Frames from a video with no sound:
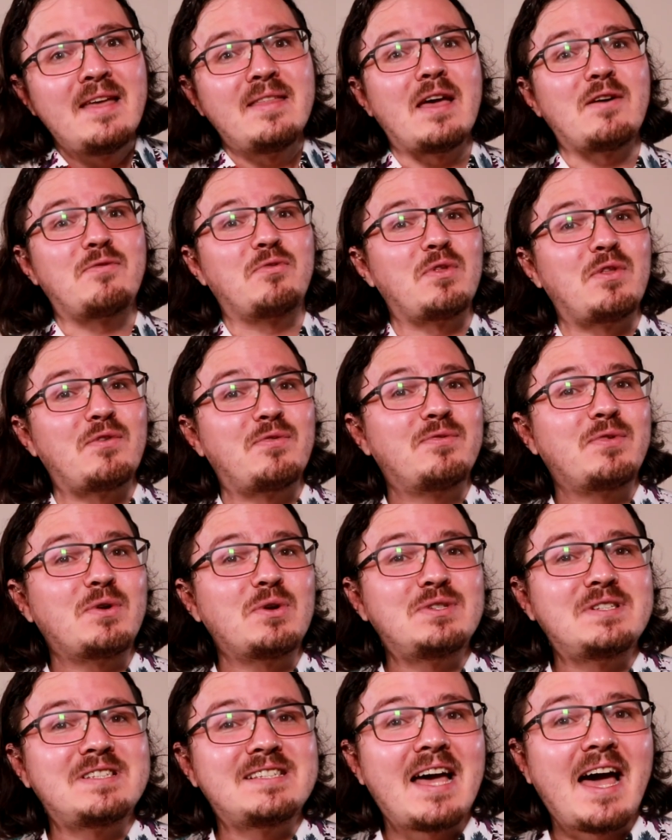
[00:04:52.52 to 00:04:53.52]
that for the
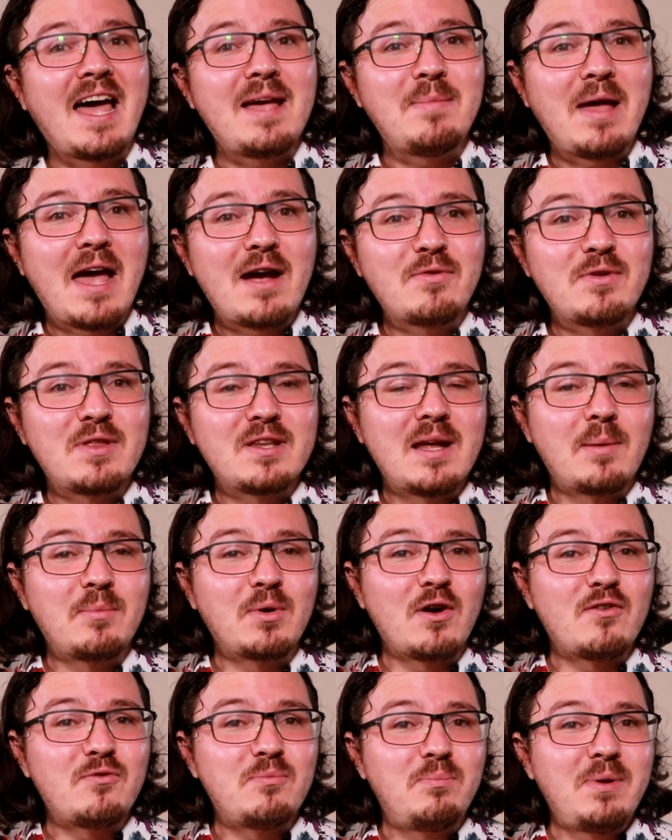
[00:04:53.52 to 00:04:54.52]
first time ever, the number
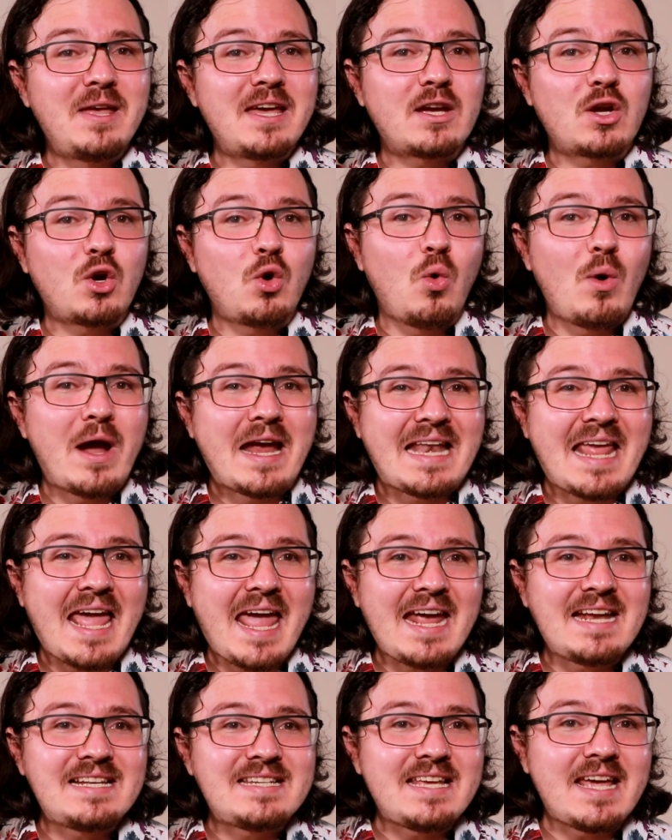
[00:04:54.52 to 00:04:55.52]
of Bitcoin
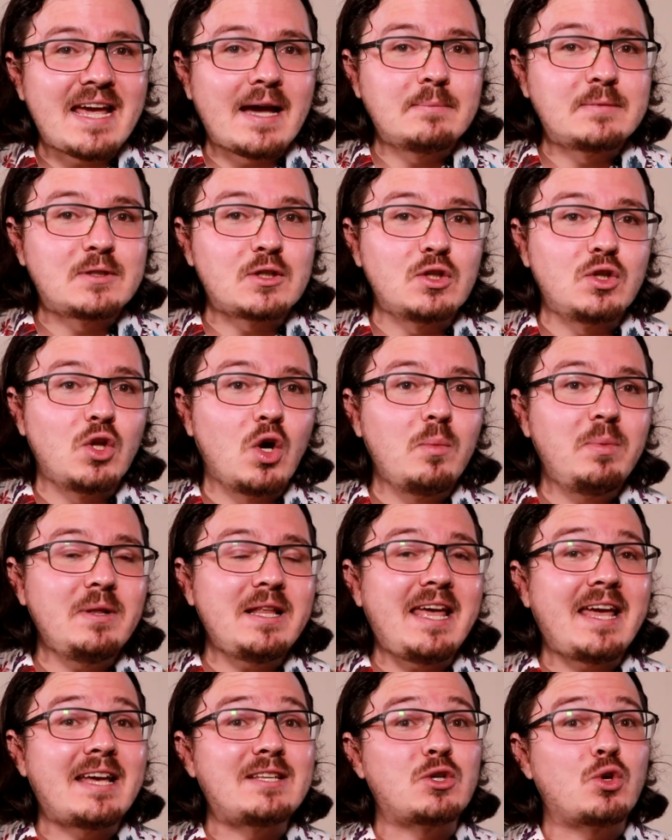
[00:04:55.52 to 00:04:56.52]
ATMs
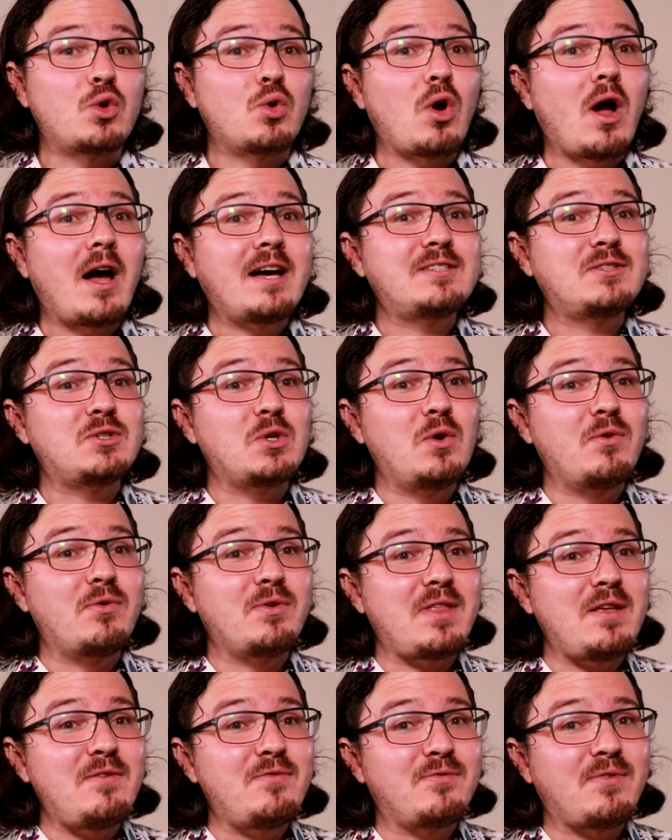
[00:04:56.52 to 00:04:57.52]
globally has crossed over
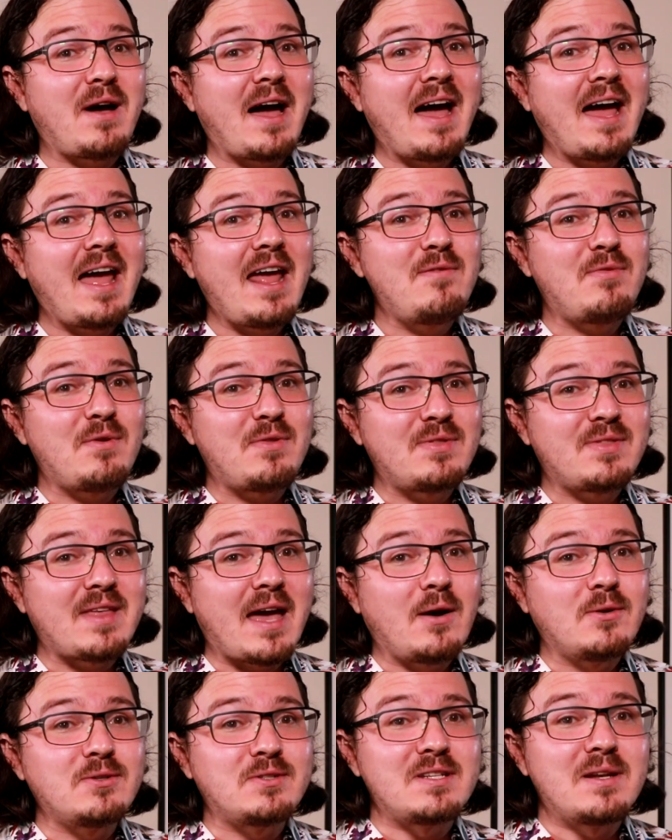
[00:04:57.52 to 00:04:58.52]
the
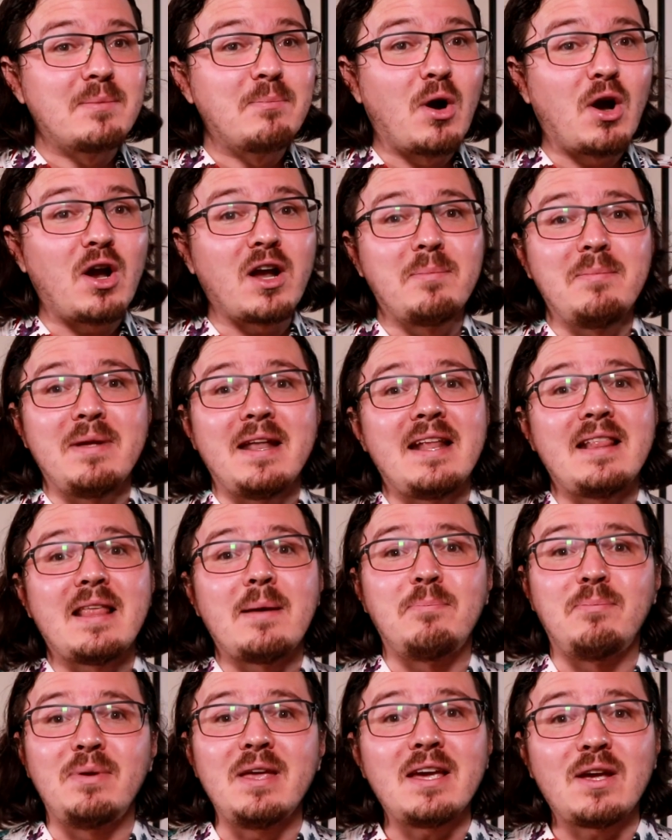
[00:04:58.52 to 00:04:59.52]
5,000 mark, meaning
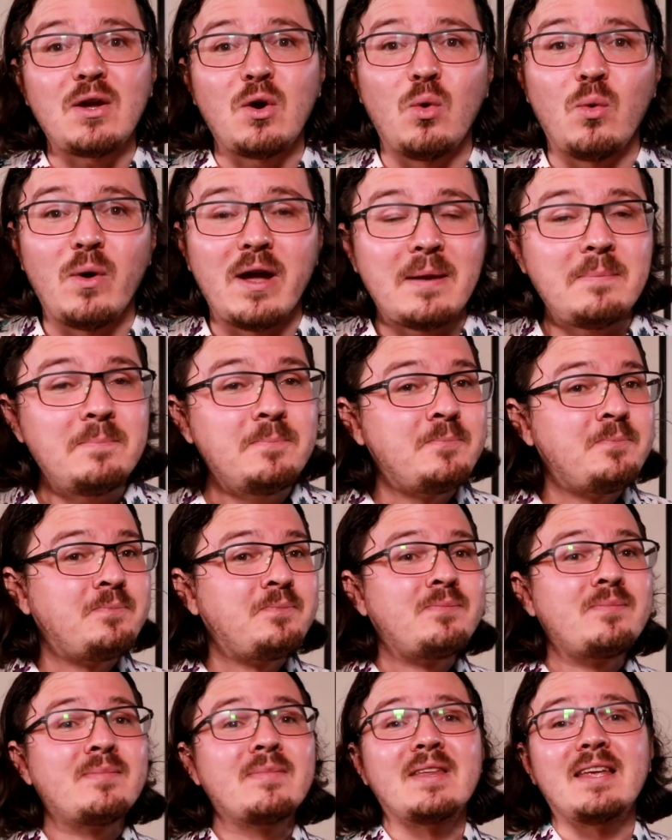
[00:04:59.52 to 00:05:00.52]
that Bitcoin
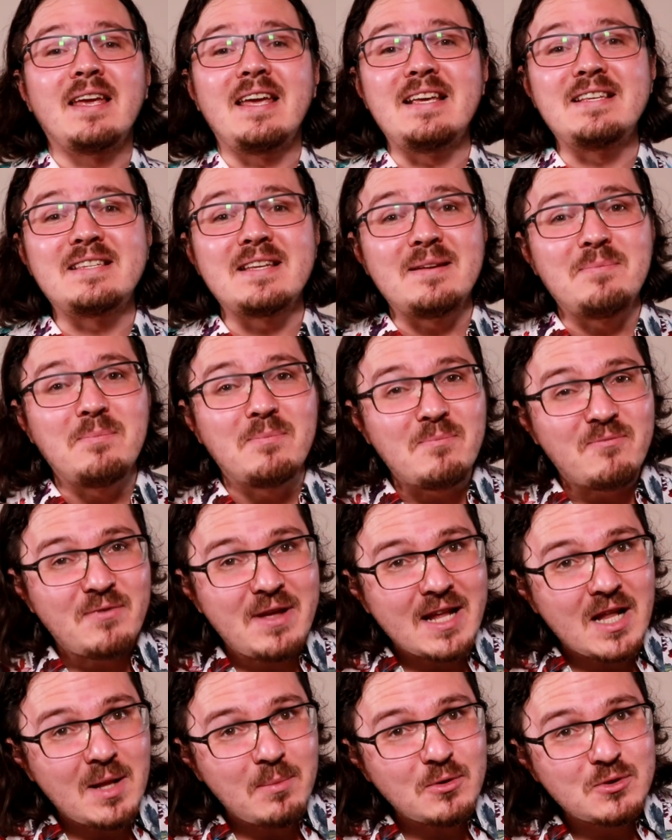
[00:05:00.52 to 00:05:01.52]
is
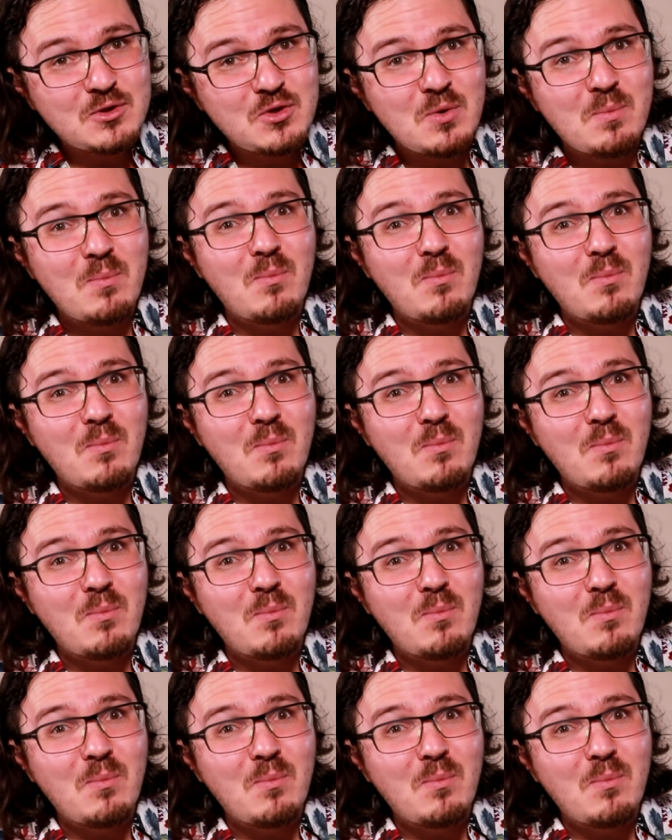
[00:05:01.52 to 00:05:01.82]
available to